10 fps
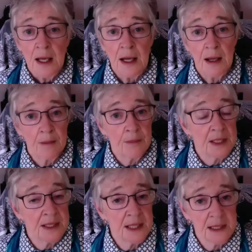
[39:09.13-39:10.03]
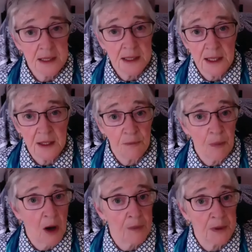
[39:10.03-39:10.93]
um, intensity of
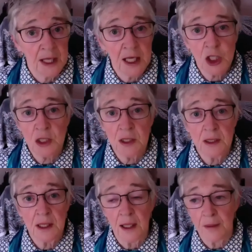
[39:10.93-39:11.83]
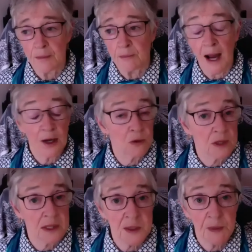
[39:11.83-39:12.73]
population, um,
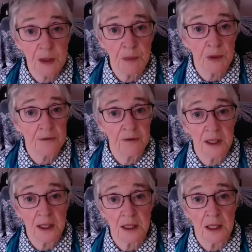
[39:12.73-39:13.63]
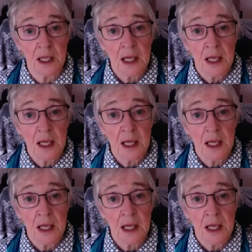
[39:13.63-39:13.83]
migrants, people living in